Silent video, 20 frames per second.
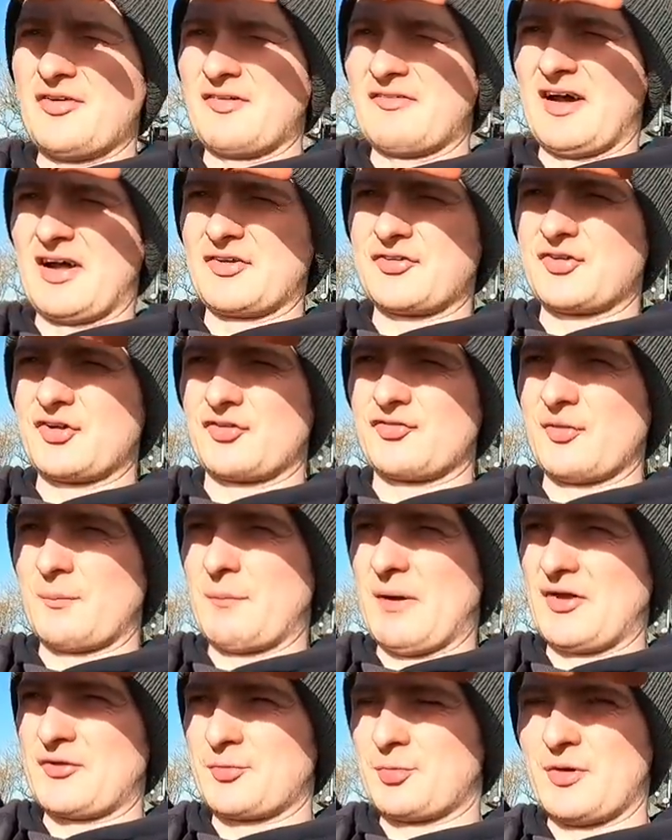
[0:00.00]
I think that's just the
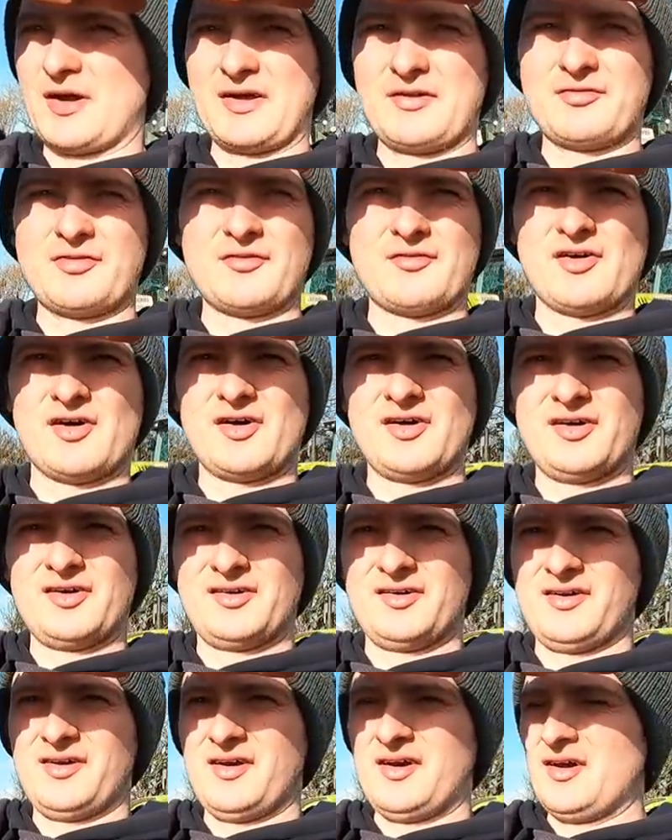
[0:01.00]
best way for the
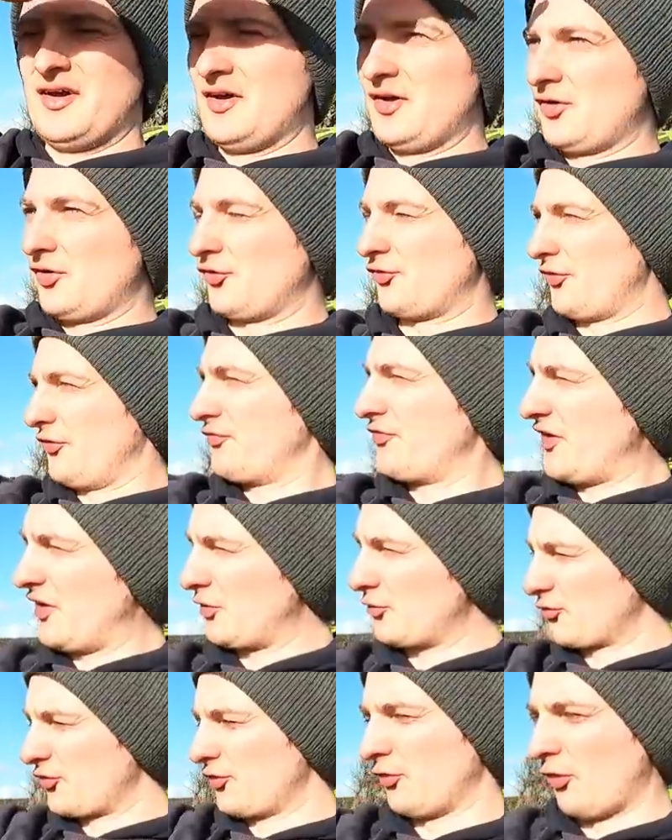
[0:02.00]
because the
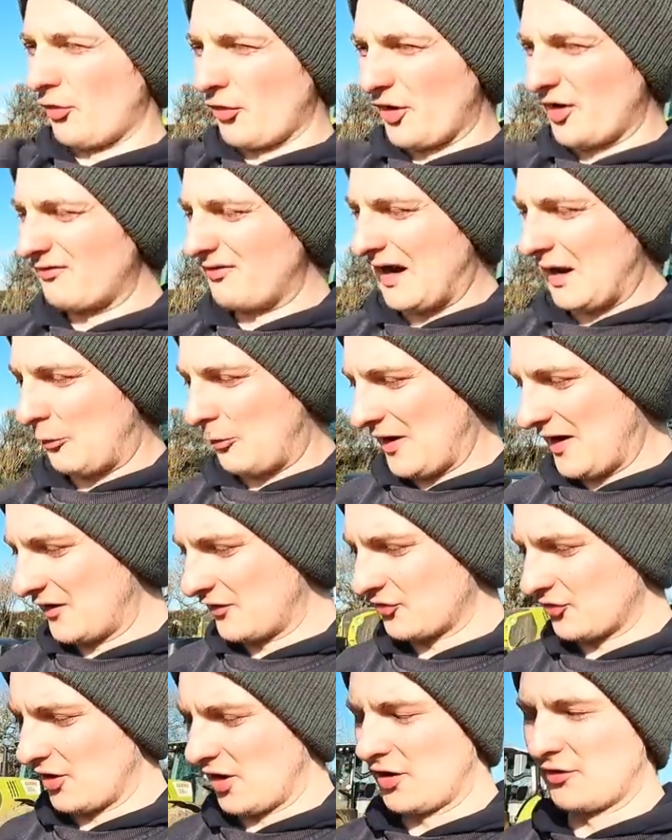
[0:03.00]
field's longer that
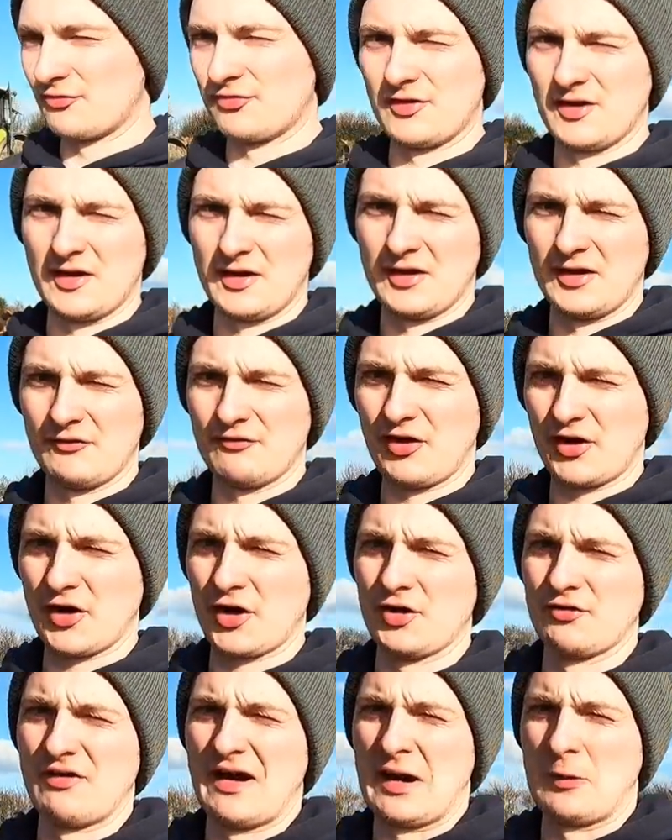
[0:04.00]
way so hopefully if I
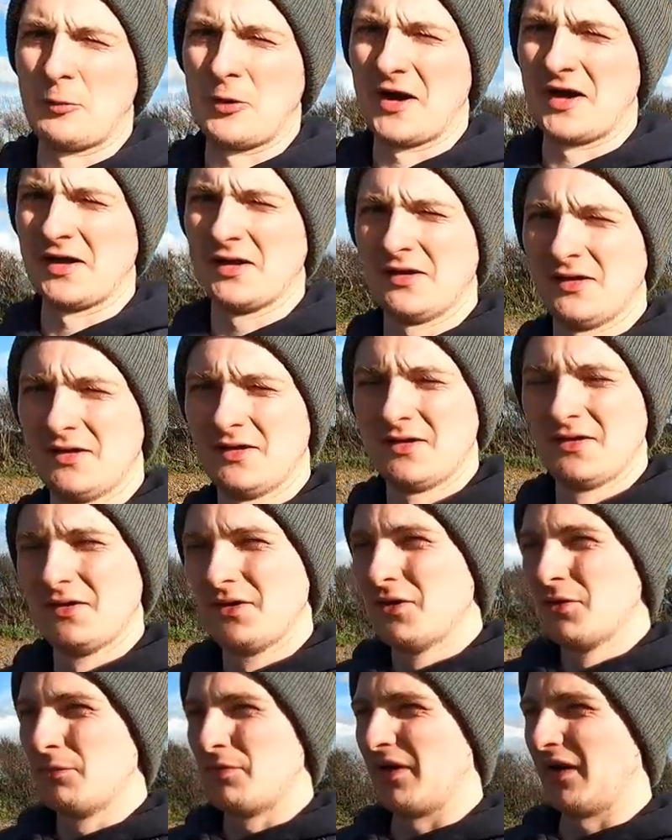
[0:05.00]
go that way
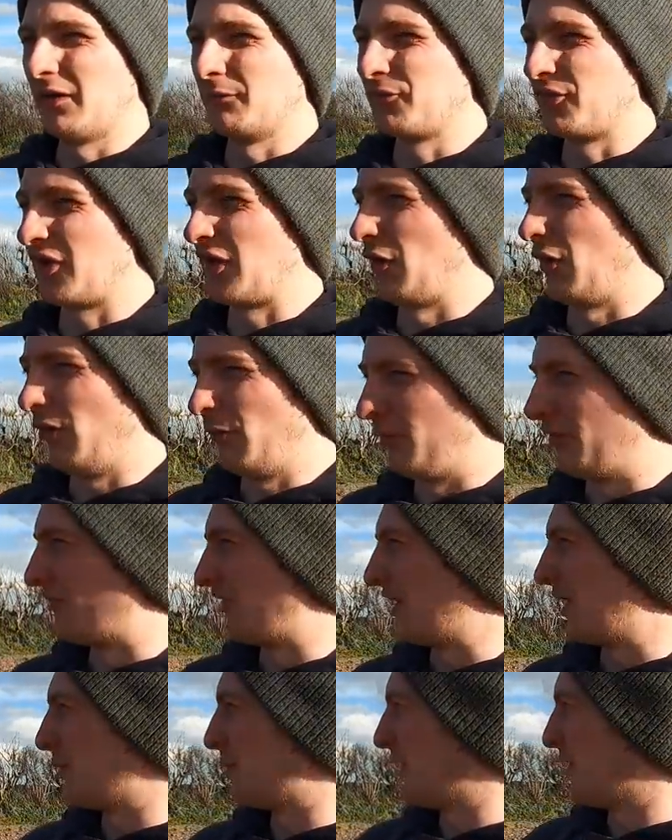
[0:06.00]
be able to get on
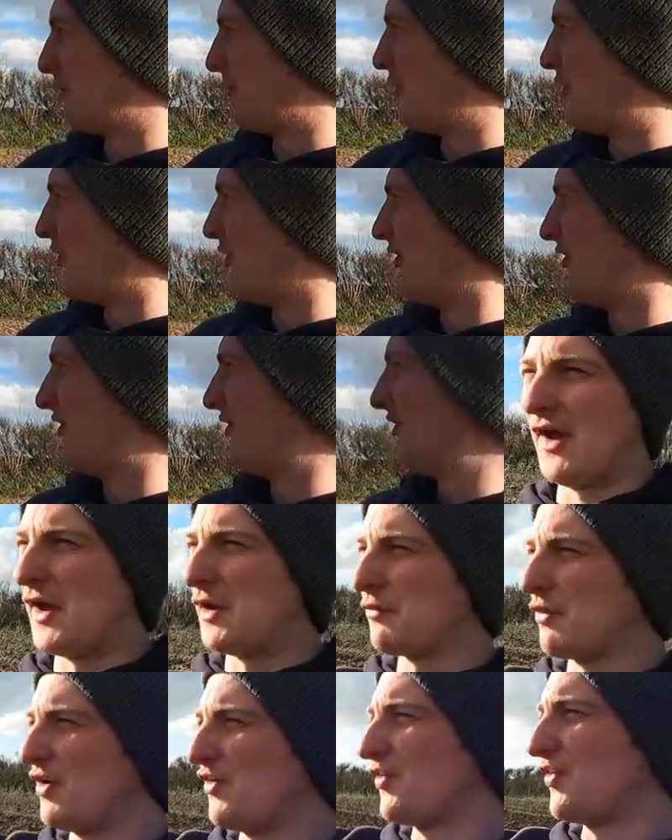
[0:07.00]
with it a bit more the
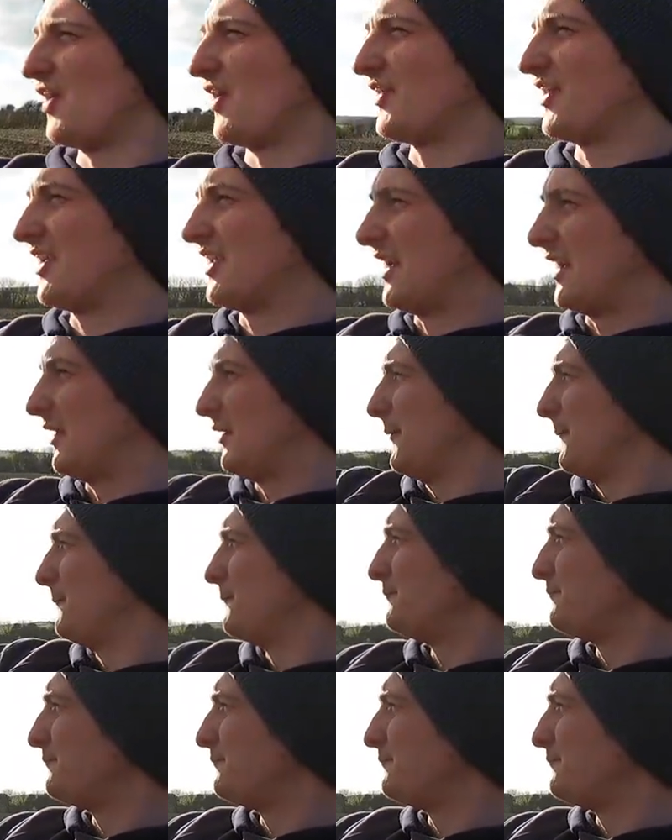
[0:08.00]
only reason I did it